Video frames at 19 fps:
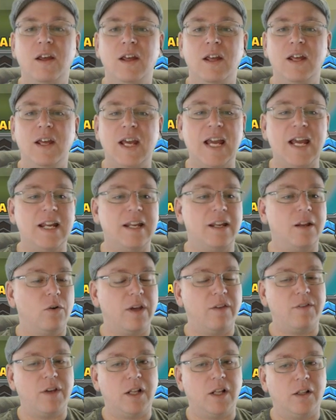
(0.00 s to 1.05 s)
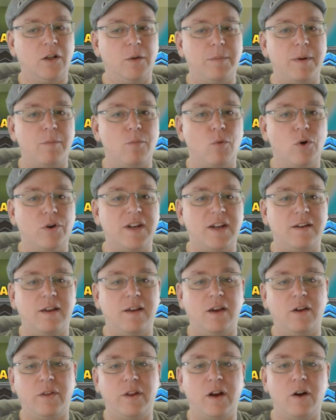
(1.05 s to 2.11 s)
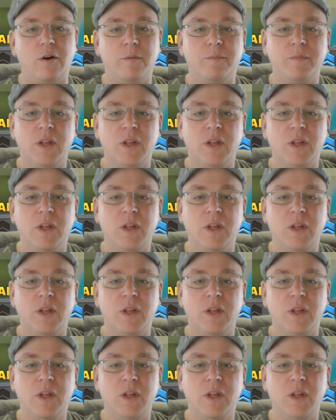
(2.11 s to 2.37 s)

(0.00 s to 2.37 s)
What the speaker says: and it'll give you a little bit more detail there.